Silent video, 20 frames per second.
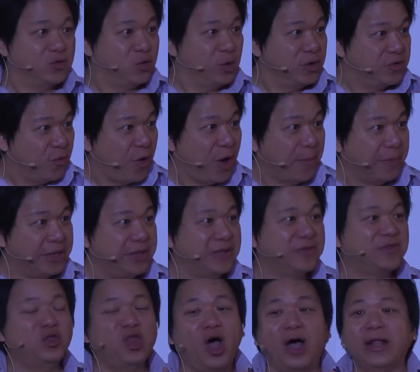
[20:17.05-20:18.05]
to his vomit.
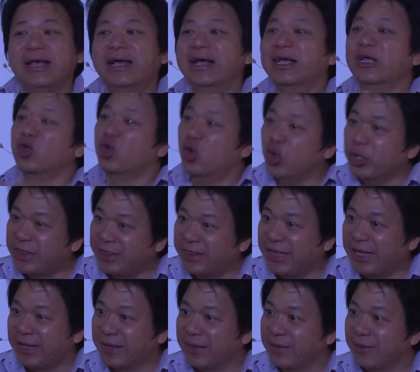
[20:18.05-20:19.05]
It's not a good
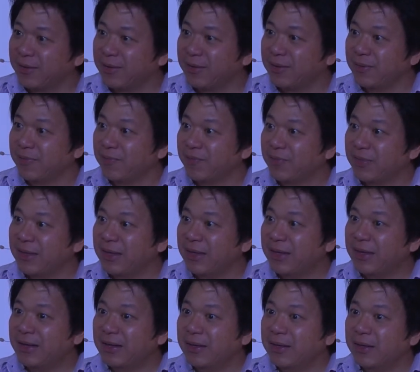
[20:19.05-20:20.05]
thing.
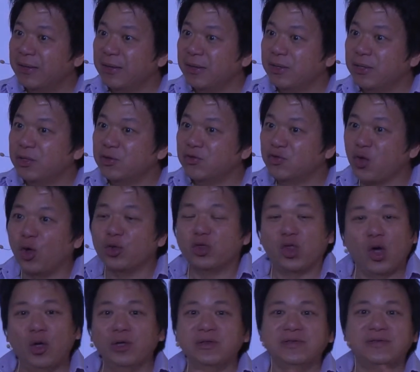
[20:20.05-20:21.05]
So
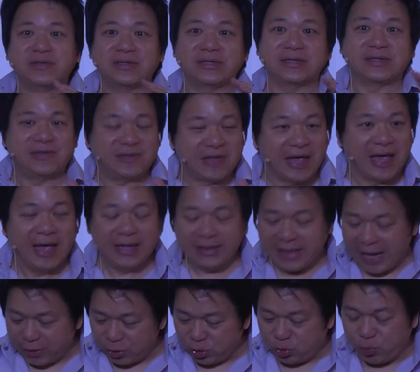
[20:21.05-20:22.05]
don't say
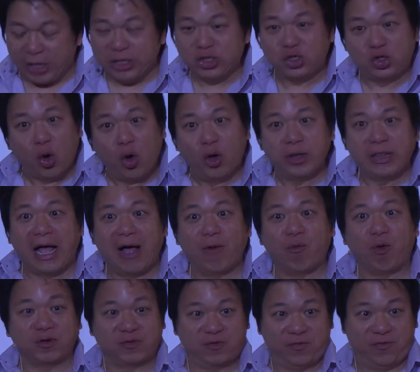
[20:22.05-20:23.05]
that when Jonah
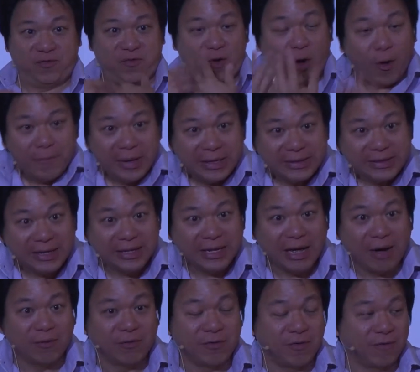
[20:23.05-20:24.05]
was vomited
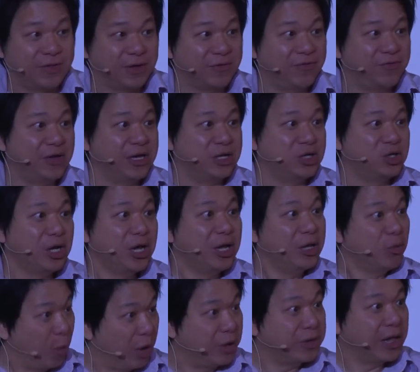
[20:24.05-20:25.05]
out of the fish,
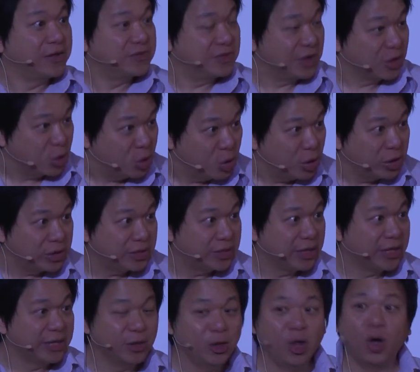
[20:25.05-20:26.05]
well, that's a good
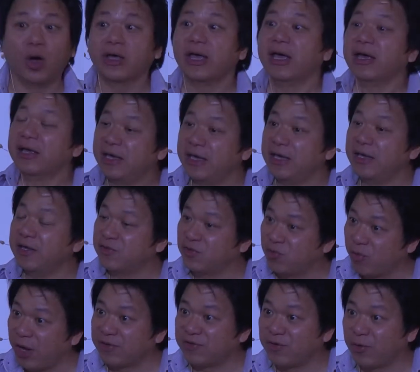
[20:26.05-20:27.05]
thing. Look, he is
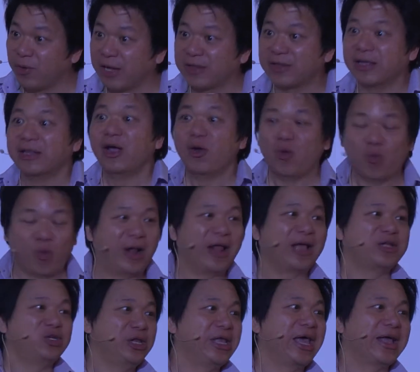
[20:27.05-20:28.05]
resurrected. Well,
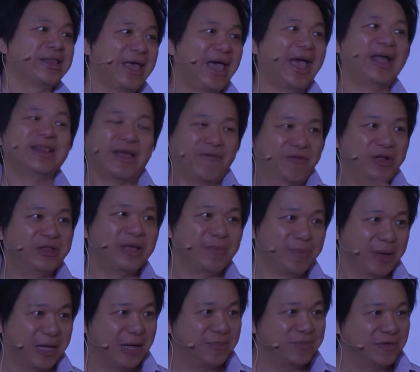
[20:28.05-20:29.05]
actually, at the end, everything
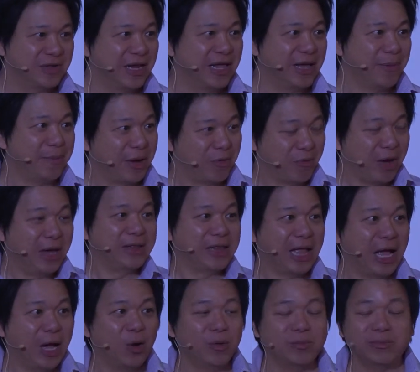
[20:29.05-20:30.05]
becomes clear. But right
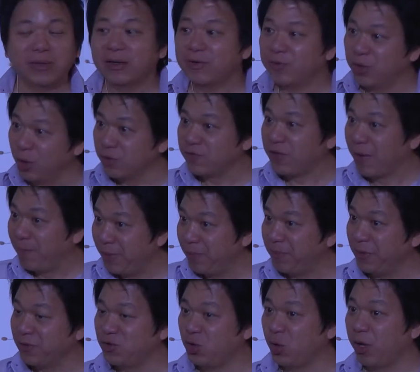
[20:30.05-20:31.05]
now, you know, some
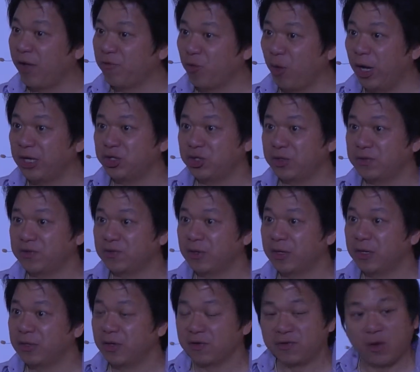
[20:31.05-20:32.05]
people still have questions.
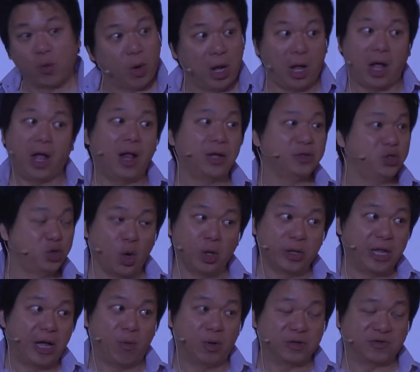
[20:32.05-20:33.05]
They say, well,
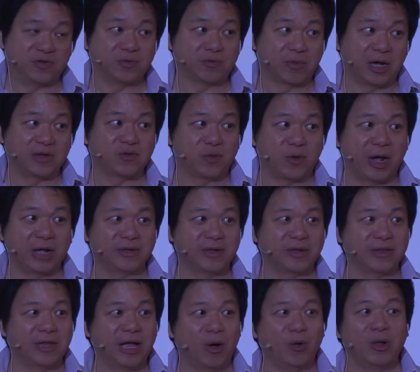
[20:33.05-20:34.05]
Jonah was
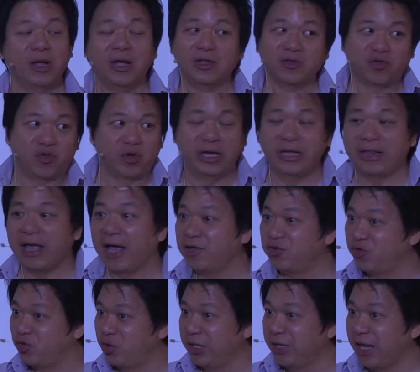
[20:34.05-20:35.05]
resurrected now. 3
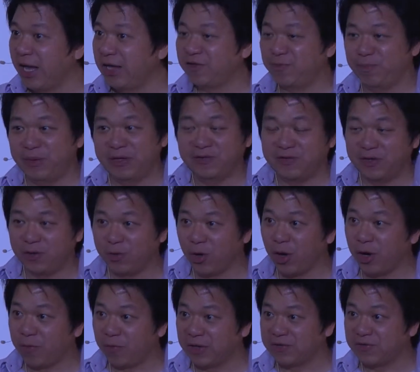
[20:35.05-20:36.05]
days, 3 nights means you
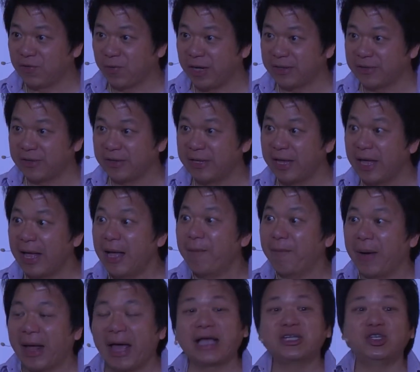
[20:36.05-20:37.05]
got resurrected.
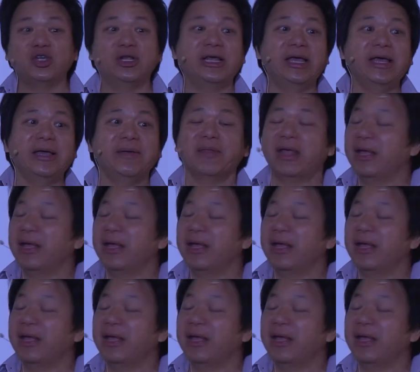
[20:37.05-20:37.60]
But actually,